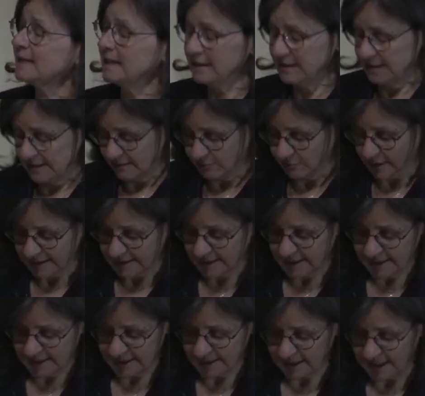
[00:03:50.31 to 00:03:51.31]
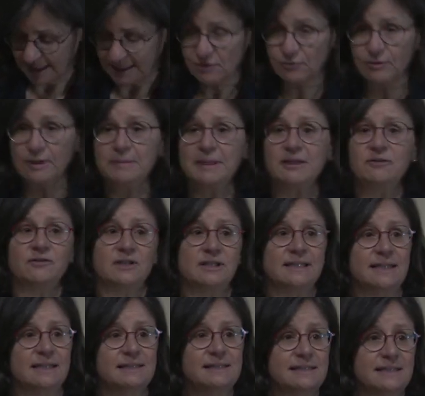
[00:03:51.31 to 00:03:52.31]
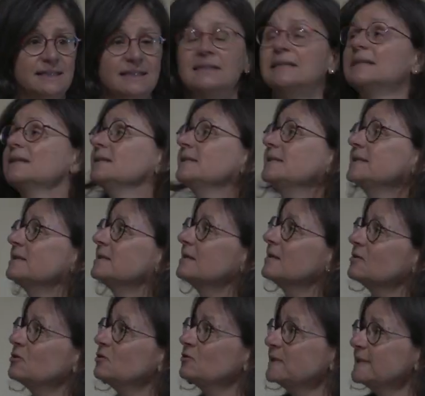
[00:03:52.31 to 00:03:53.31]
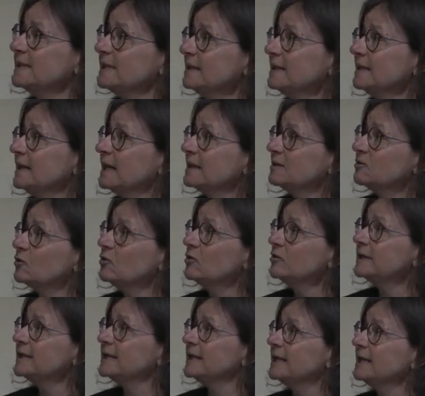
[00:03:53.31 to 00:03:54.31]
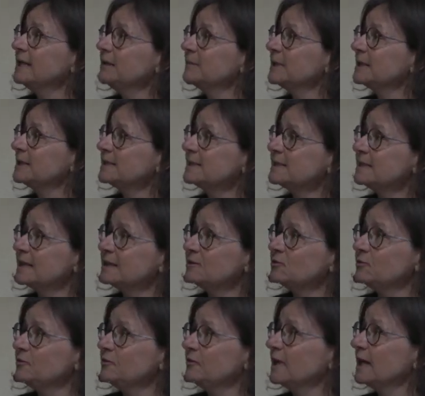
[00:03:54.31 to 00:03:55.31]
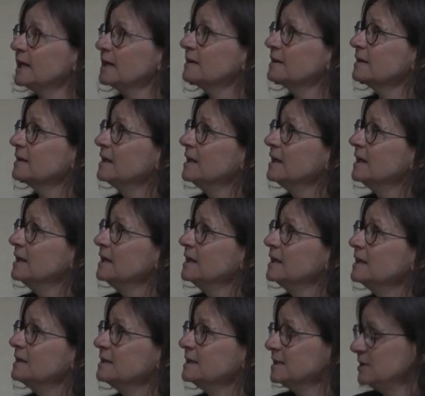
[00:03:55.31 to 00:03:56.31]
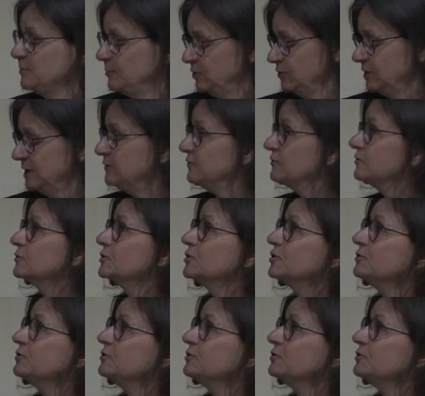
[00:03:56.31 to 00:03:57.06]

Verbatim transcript: And uh, what is extremely fantastic is uh, to think that all the elements that you find in this beautiful